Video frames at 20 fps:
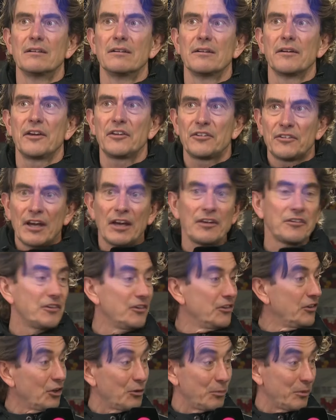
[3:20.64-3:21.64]
it's nice
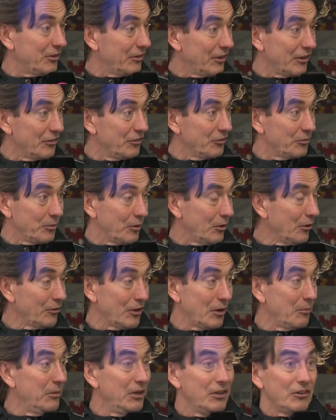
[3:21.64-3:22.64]
there's expectations because
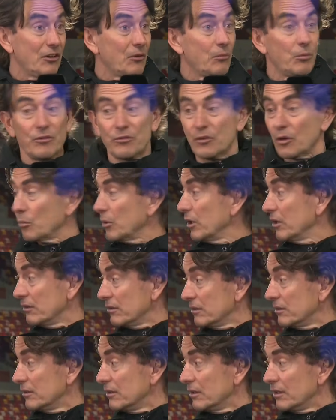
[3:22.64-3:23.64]
that means that we've done well.
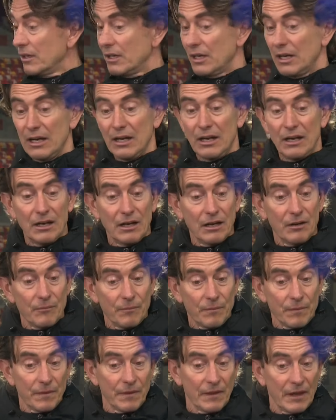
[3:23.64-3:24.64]

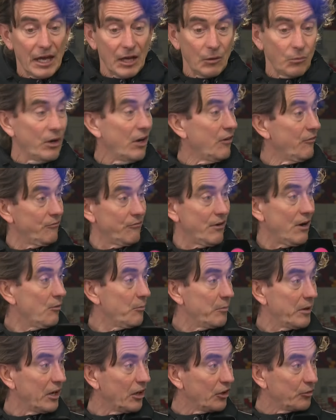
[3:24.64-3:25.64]
And we have very
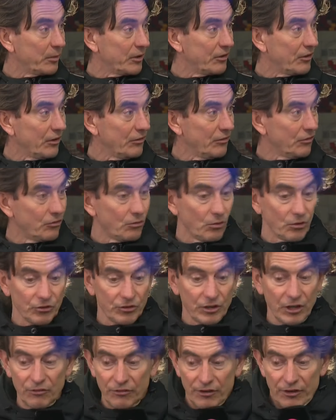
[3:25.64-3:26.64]
big expectations to
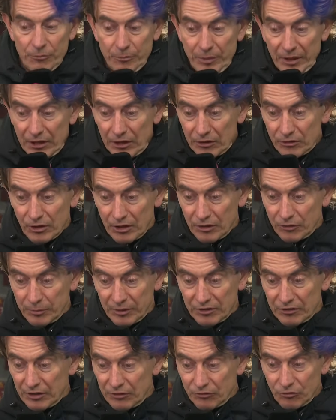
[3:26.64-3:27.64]
ourselves. I have big
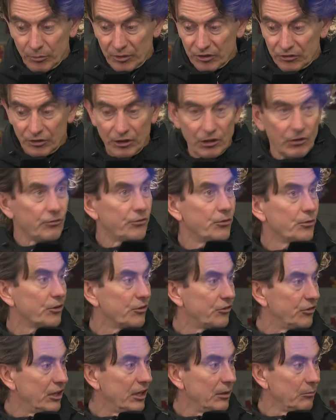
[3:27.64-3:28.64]
expectations to myself, to the
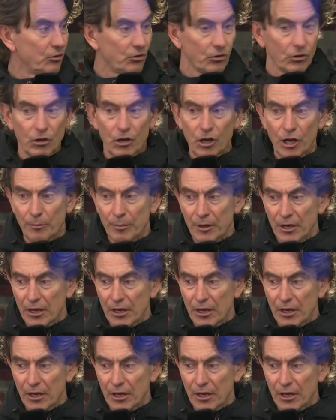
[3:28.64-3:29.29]
team, to the club.